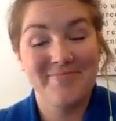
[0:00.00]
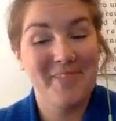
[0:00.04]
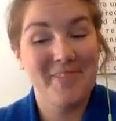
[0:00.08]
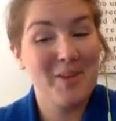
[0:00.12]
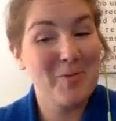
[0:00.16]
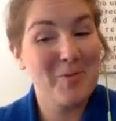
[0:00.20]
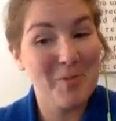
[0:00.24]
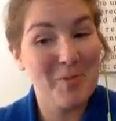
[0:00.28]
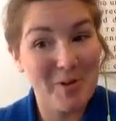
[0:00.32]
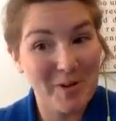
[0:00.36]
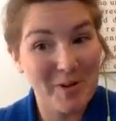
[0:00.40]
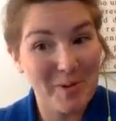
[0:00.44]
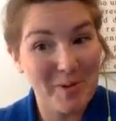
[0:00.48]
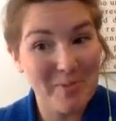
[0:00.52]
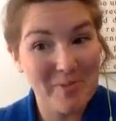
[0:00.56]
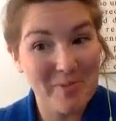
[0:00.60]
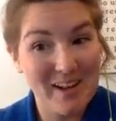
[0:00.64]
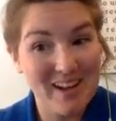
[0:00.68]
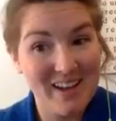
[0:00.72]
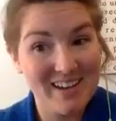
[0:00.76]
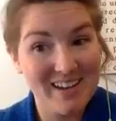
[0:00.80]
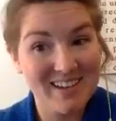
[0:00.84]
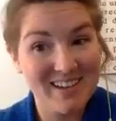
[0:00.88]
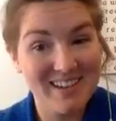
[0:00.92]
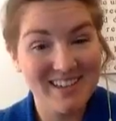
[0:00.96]
Welcome
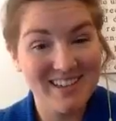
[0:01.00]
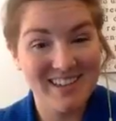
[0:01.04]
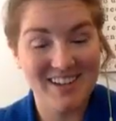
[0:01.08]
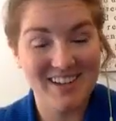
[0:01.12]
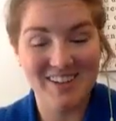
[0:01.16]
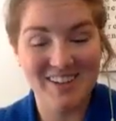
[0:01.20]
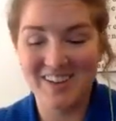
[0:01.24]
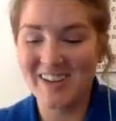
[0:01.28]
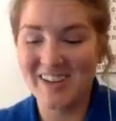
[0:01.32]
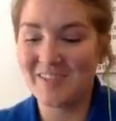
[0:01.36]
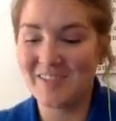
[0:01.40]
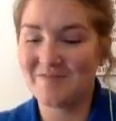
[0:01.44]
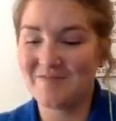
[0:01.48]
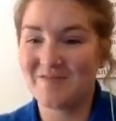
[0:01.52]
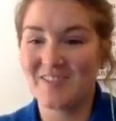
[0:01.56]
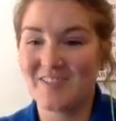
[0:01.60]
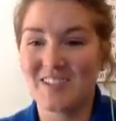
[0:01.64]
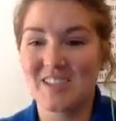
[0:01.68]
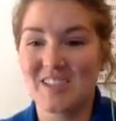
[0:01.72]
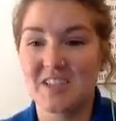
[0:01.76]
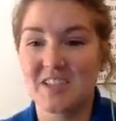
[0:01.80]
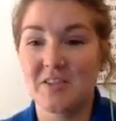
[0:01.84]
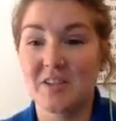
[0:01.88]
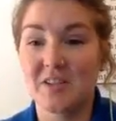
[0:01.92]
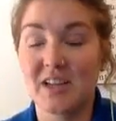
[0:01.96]
back. All right,
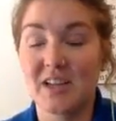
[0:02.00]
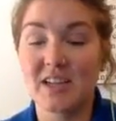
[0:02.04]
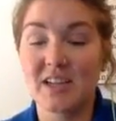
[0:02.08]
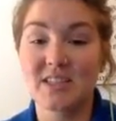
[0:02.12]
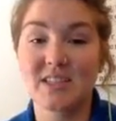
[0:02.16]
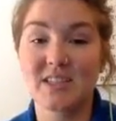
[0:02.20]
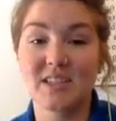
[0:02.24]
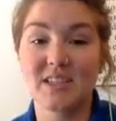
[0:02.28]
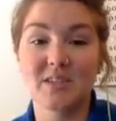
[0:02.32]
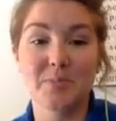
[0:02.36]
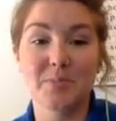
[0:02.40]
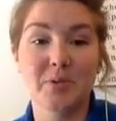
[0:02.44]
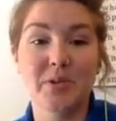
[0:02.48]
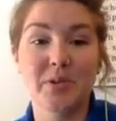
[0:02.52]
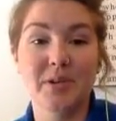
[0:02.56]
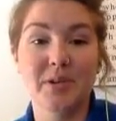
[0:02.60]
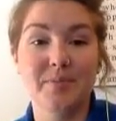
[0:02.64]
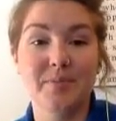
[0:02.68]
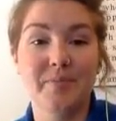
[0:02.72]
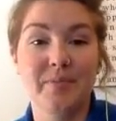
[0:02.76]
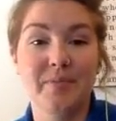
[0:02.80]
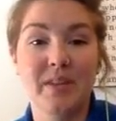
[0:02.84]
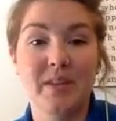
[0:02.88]
so let's explore.